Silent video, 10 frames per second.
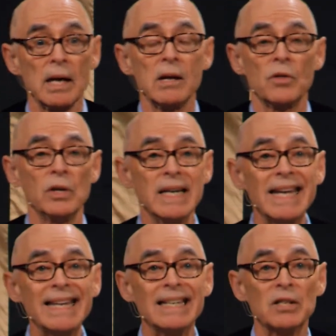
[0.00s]
The
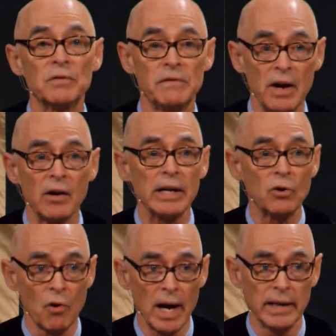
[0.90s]
need is very
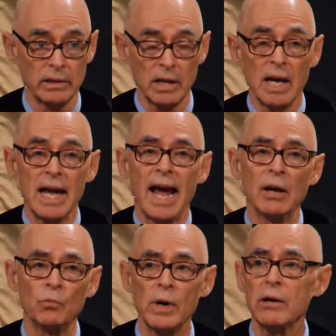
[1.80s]
great,
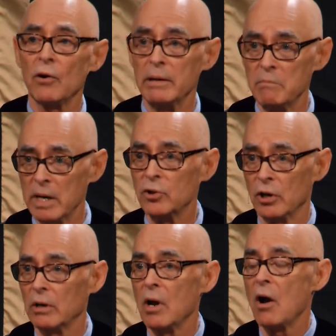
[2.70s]
and we are in
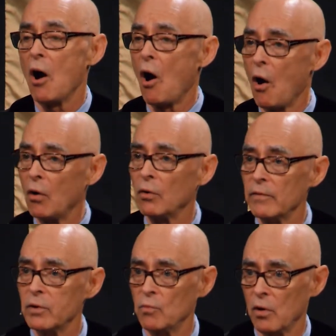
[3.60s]
mission all over
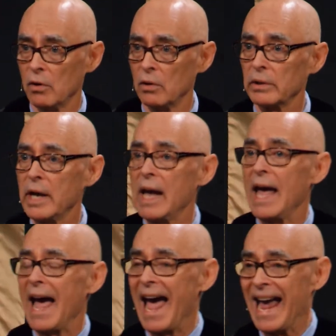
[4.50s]
the world
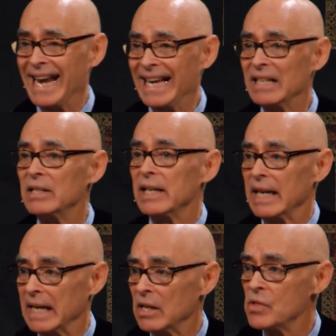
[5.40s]
and
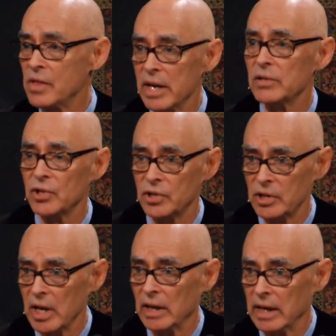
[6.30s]
in this
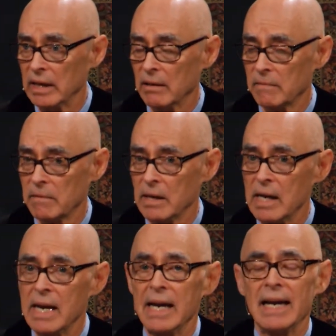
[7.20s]
city.
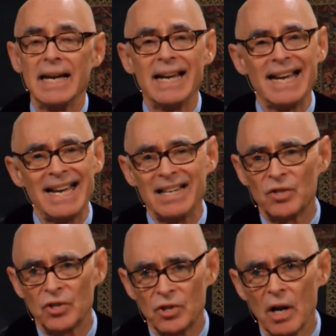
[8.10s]
It's
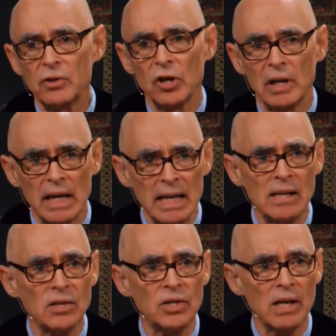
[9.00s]
such an
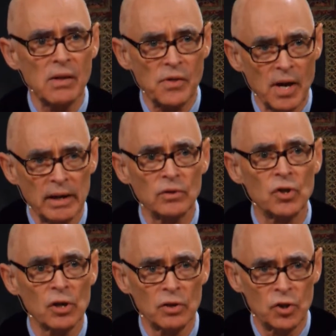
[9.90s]
easy thing
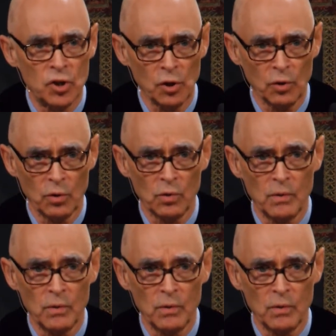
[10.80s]
to do